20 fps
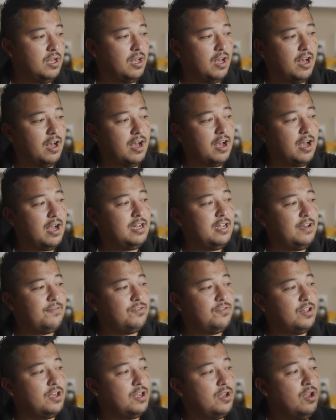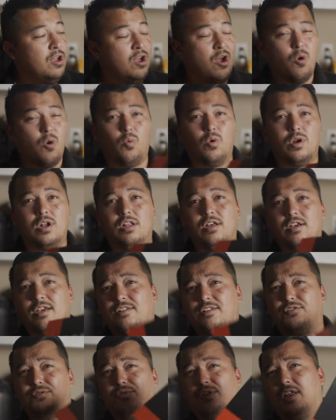I definitely want to look
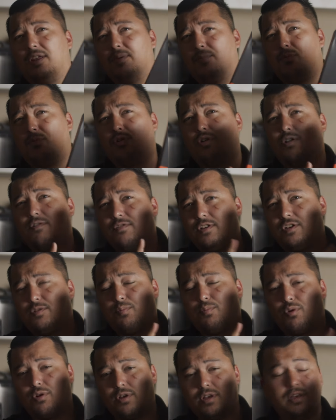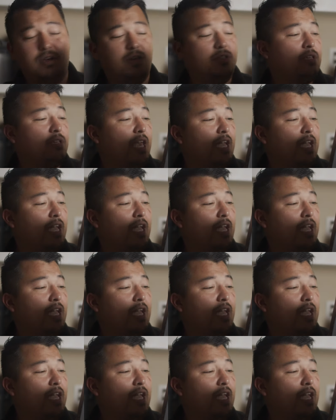into getting more of these Portkeys